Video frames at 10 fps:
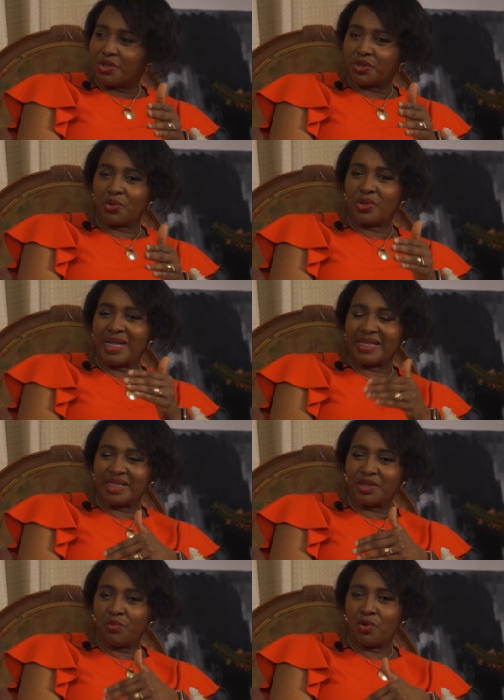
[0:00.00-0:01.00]
So
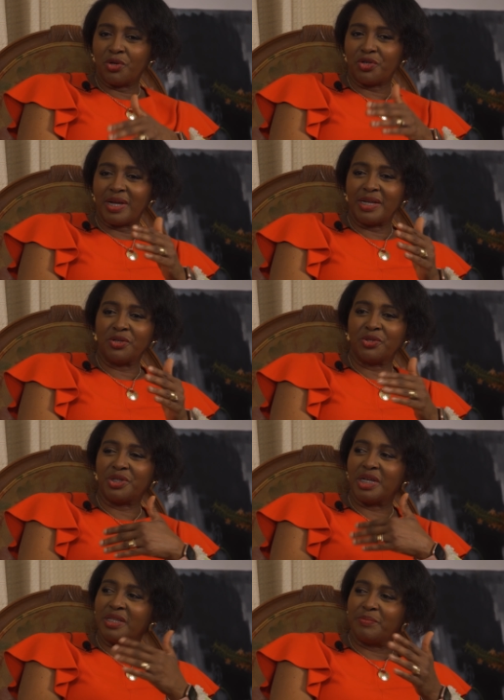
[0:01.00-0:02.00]
less is more. Try not
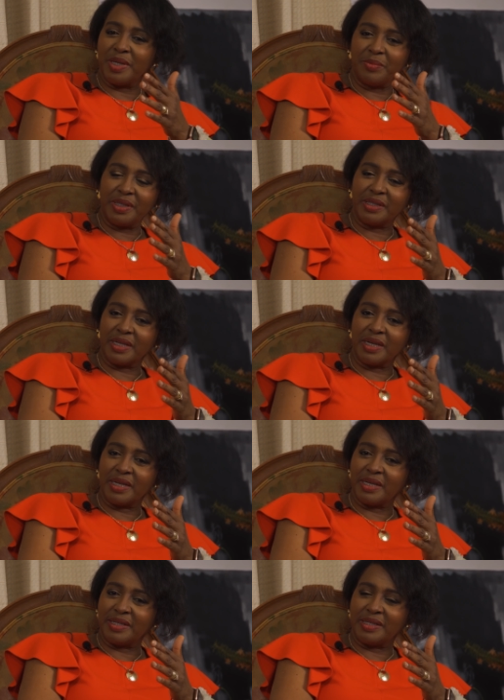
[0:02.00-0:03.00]
to change the baby's
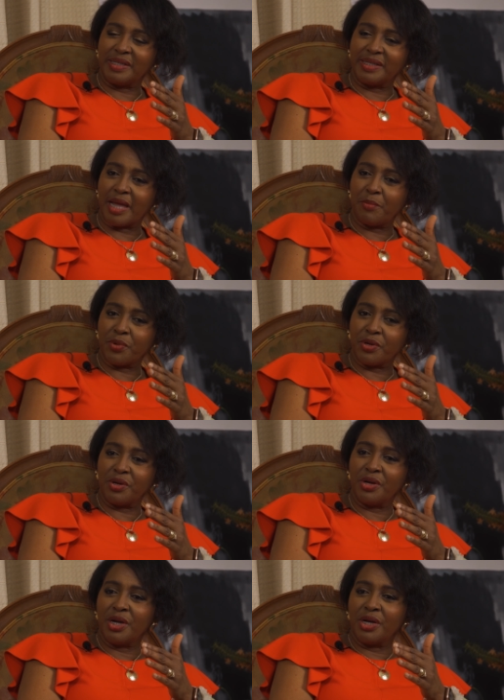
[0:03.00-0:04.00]
uh,
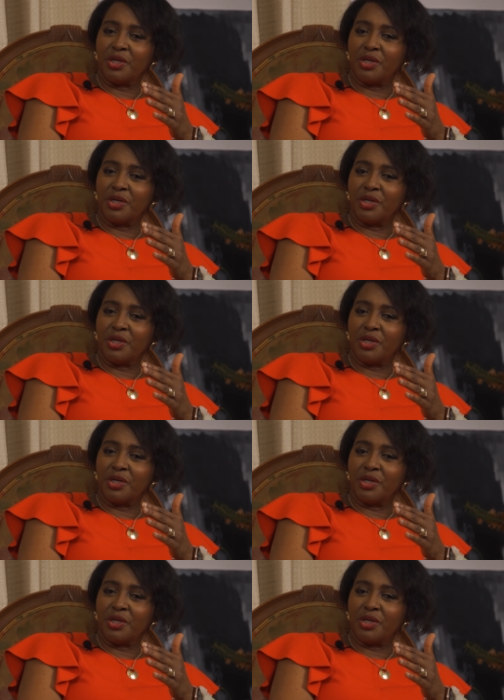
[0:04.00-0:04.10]
diaper